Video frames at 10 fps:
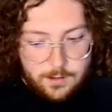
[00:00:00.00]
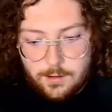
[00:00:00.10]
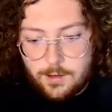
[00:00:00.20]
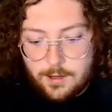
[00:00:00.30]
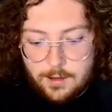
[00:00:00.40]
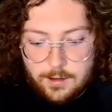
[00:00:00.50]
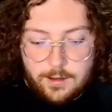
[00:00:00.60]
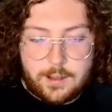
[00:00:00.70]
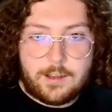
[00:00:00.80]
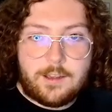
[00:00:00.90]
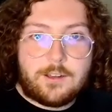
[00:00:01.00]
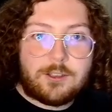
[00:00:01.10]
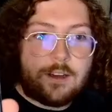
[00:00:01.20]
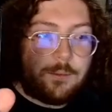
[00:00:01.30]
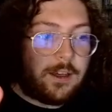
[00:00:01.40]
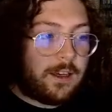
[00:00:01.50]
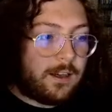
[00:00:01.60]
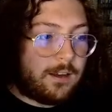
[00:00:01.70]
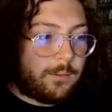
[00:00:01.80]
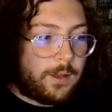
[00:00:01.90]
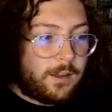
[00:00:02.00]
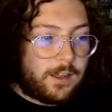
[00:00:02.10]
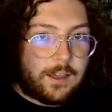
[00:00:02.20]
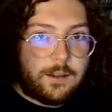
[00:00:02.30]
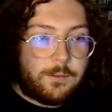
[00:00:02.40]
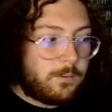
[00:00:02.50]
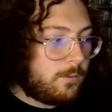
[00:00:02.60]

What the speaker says: And he also got me Kid Chameleon.